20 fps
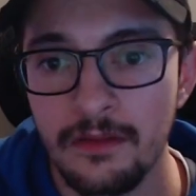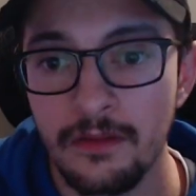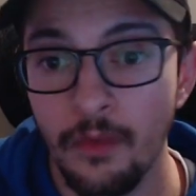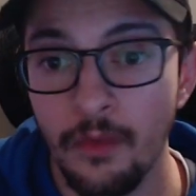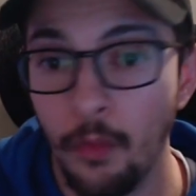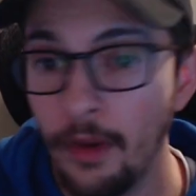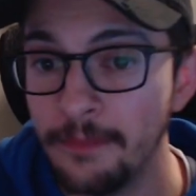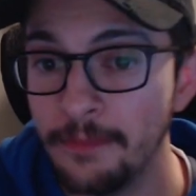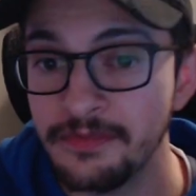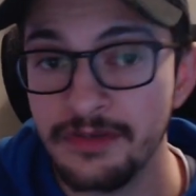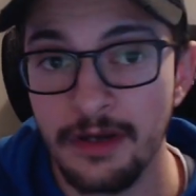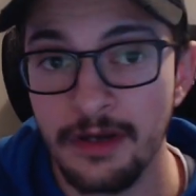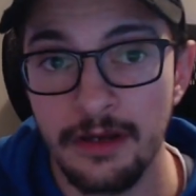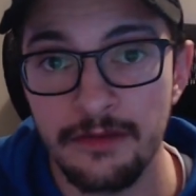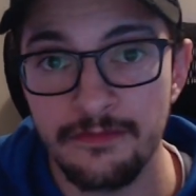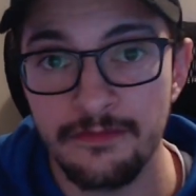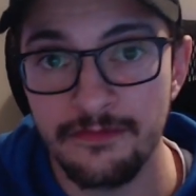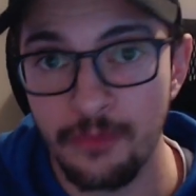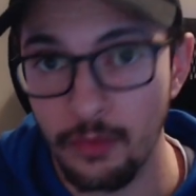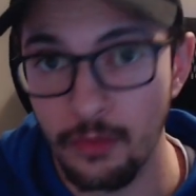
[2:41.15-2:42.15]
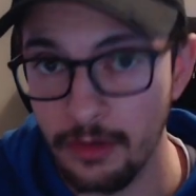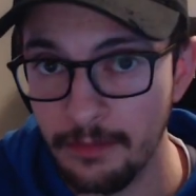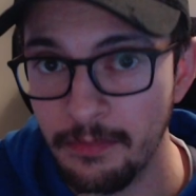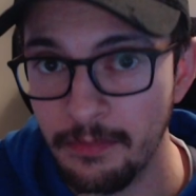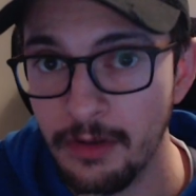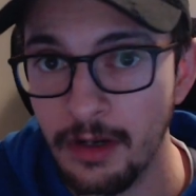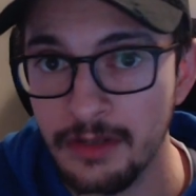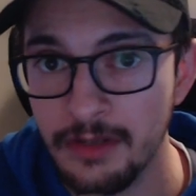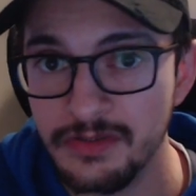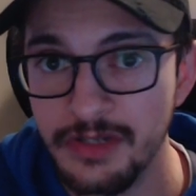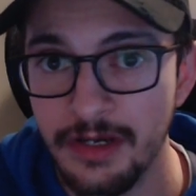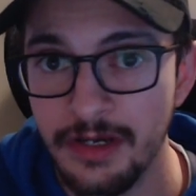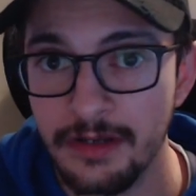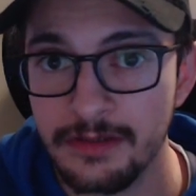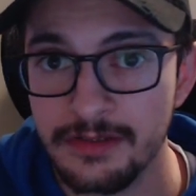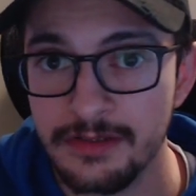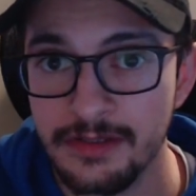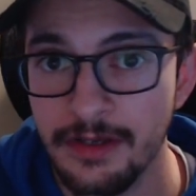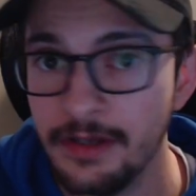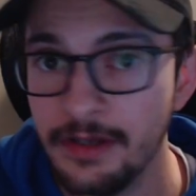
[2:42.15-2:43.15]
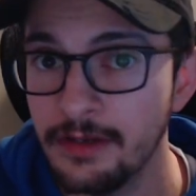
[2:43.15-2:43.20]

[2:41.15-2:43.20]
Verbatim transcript: The website for the project